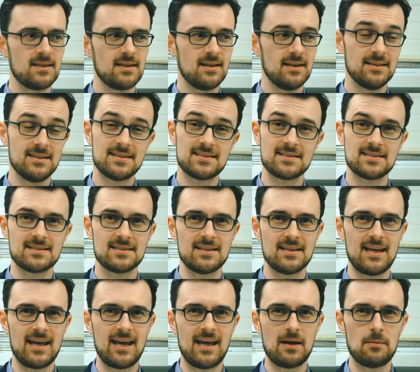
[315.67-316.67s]
And this is
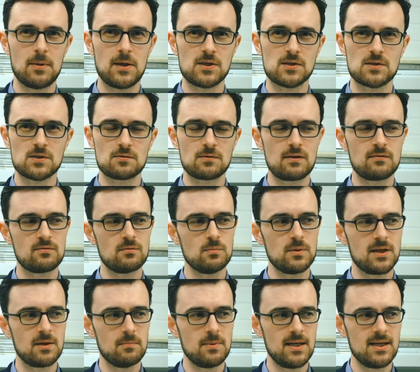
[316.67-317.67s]
an animation straight from
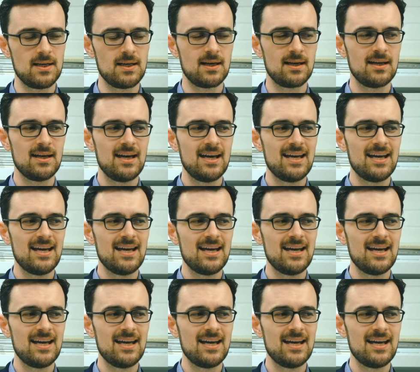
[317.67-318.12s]
Wikipedia.